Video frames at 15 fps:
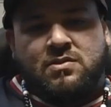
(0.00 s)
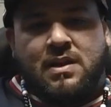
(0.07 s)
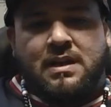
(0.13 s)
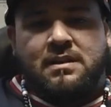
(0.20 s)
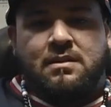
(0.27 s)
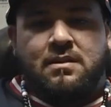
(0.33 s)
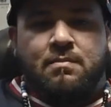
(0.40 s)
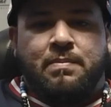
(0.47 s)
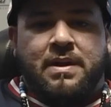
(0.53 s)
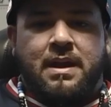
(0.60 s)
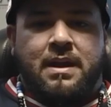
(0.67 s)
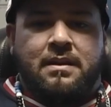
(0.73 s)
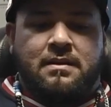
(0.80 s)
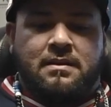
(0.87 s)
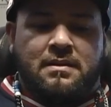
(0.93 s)
So I ended up
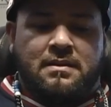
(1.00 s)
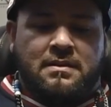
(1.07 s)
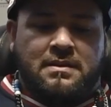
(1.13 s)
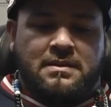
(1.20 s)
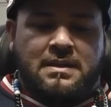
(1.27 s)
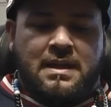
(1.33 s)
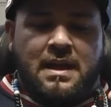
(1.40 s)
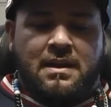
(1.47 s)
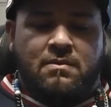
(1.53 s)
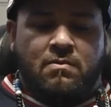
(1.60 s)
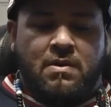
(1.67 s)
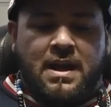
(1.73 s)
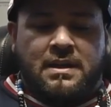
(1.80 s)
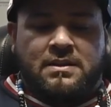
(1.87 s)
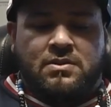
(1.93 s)
at Silent
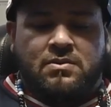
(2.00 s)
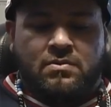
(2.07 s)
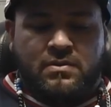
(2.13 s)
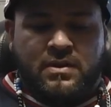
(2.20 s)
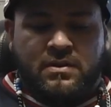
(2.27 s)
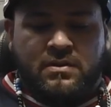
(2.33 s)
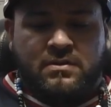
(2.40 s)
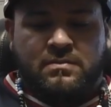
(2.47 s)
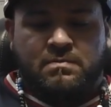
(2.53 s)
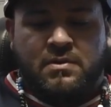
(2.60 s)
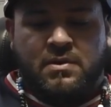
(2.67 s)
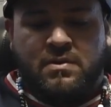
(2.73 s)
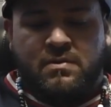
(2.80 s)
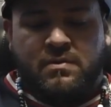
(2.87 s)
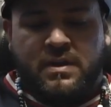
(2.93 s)
Riot Studios,
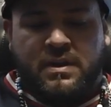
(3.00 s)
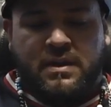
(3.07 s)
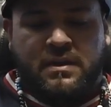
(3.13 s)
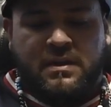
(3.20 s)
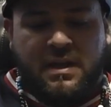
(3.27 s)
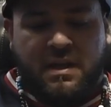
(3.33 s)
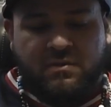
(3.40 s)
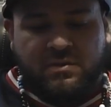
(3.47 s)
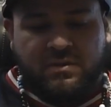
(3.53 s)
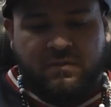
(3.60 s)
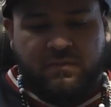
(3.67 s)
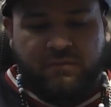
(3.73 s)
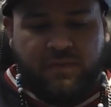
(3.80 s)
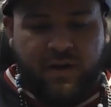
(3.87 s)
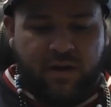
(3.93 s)
bro, and that was the
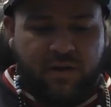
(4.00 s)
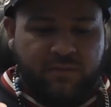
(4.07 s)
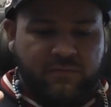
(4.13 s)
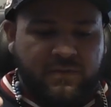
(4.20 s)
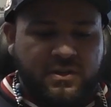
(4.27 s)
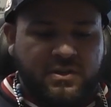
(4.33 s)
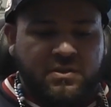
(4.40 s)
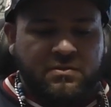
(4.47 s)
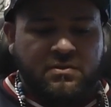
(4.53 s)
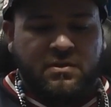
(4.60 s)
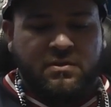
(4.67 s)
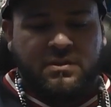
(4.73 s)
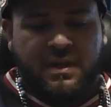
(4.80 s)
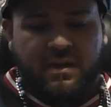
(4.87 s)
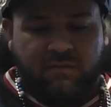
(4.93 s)
very first
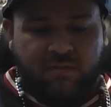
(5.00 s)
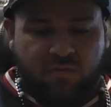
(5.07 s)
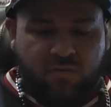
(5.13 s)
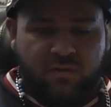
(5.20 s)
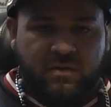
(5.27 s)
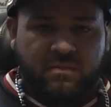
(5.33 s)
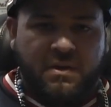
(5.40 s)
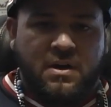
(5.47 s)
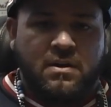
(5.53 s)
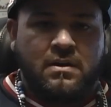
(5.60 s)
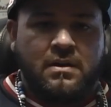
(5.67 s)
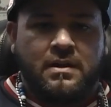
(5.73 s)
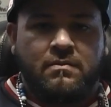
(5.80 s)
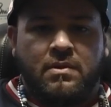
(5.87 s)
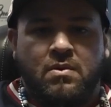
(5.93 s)
studio that I recorded my
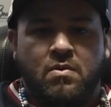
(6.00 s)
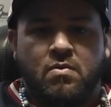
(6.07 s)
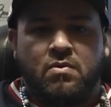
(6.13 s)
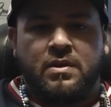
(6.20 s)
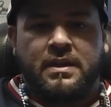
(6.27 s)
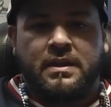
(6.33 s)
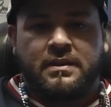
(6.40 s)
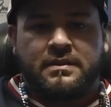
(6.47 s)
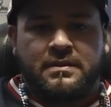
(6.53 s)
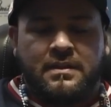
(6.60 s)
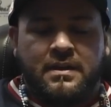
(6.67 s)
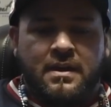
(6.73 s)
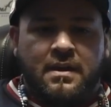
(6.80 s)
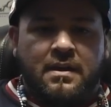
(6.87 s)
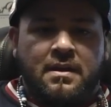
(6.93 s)
early recordings.
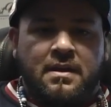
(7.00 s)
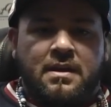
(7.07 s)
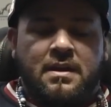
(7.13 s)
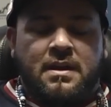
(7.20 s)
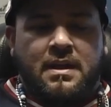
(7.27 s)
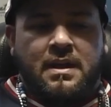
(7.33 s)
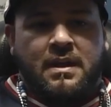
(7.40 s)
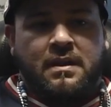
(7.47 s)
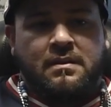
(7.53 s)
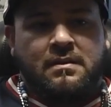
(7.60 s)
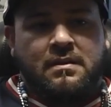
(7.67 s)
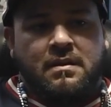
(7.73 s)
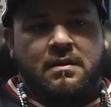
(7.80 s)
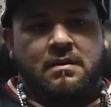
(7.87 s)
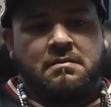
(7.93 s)

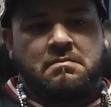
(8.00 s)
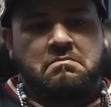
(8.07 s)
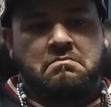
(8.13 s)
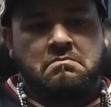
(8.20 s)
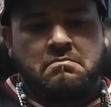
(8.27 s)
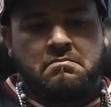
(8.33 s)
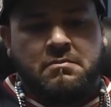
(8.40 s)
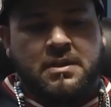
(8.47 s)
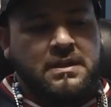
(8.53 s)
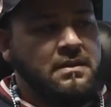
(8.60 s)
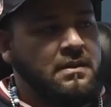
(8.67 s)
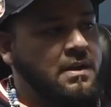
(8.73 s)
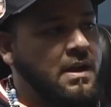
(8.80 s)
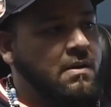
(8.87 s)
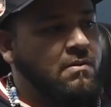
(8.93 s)
And
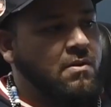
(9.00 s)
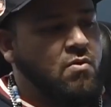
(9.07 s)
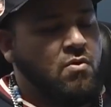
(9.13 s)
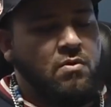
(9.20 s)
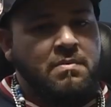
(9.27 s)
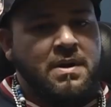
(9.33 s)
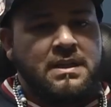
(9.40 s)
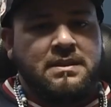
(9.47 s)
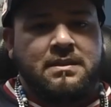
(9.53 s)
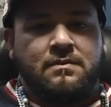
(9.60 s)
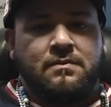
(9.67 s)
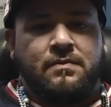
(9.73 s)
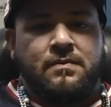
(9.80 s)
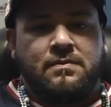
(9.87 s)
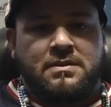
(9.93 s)
recently I record my
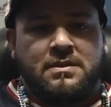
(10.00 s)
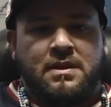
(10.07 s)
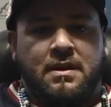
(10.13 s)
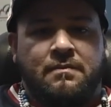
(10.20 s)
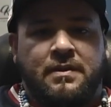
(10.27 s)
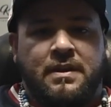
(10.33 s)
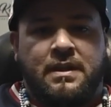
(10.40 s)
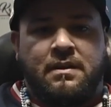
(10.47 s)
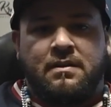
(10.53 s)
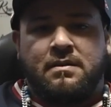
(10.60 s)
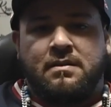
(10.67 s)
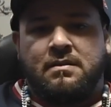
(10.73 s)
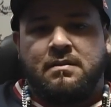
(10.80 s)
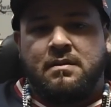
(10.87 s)
stuff here,